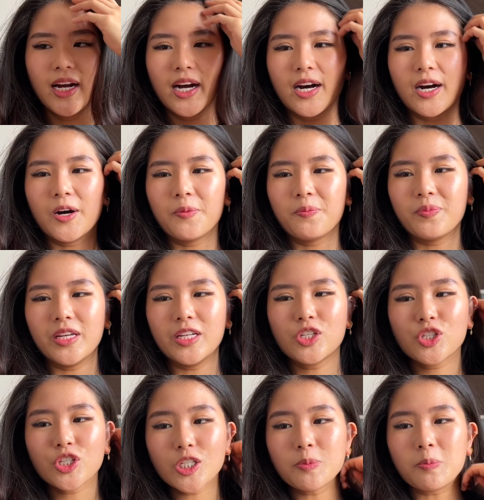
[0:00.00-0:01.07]
It's
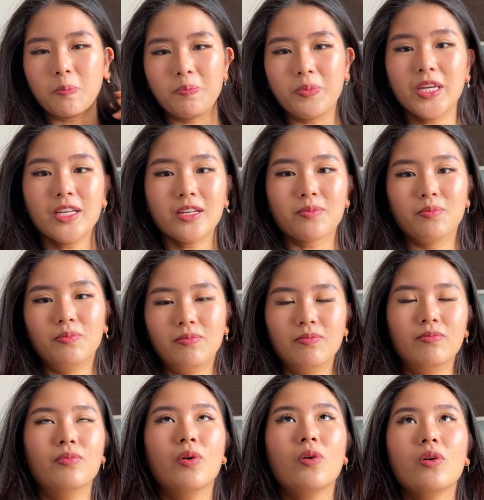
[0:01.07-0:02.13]
just been
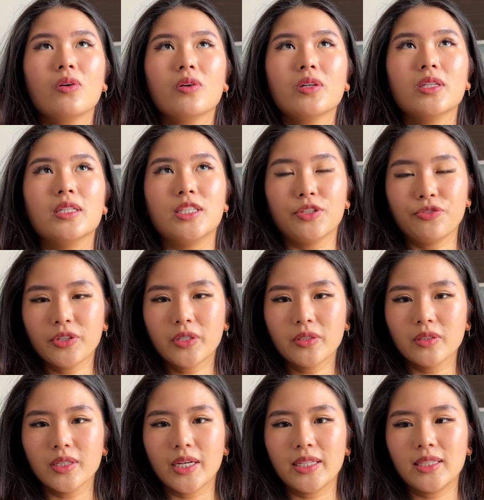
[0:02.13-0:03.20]
more
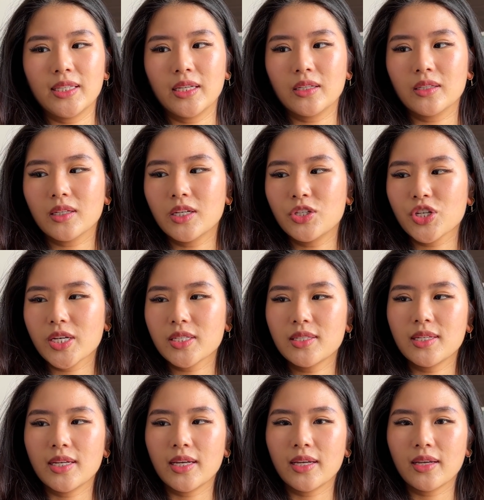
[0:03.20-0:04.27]
difficult, I think,
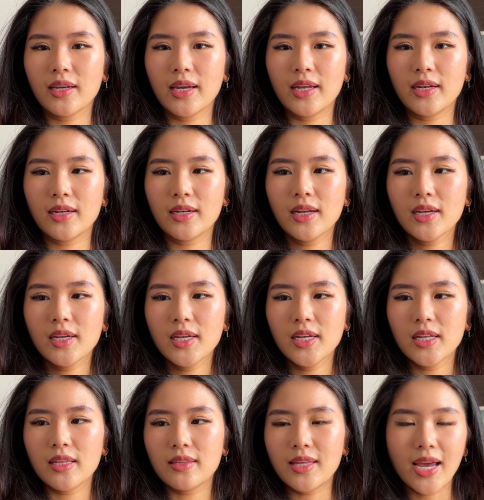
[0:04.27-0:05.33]
adjusting, and
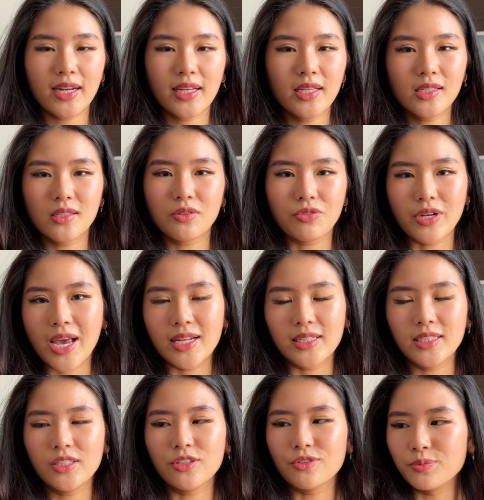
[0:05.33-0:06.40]
that is the
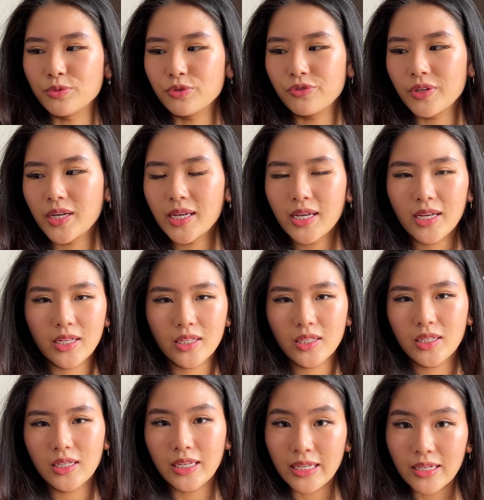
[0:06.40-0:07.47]
reality of moving
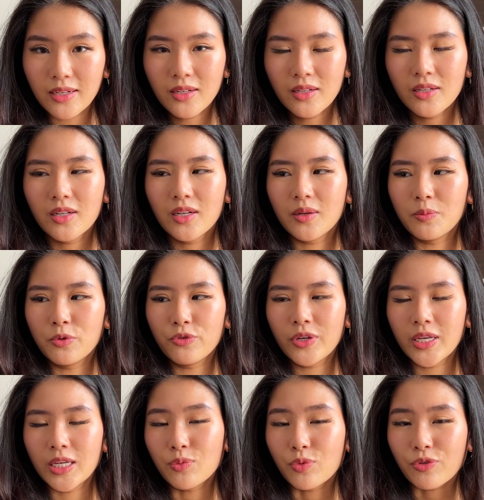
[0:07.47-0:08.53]
in
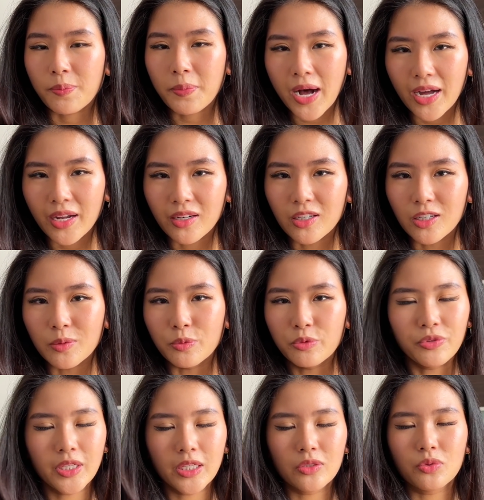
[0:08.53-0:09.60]
with a partner,
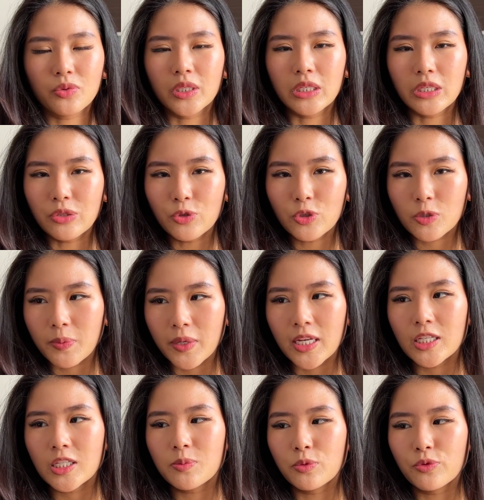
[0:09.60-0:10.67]
moving into a new
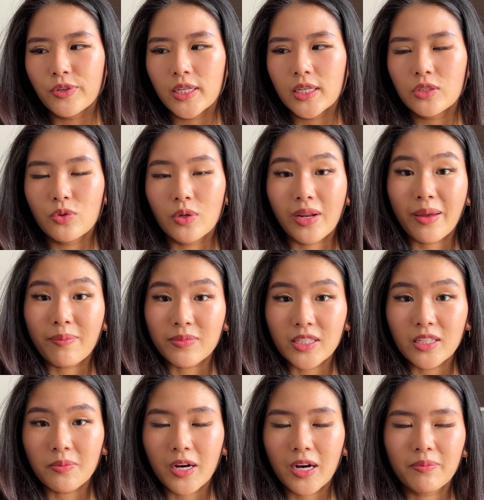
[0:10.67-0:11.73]
space, moving into an empty
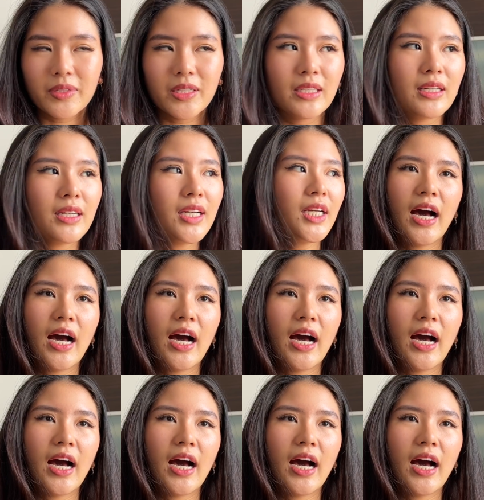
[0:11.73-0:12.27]
apartment.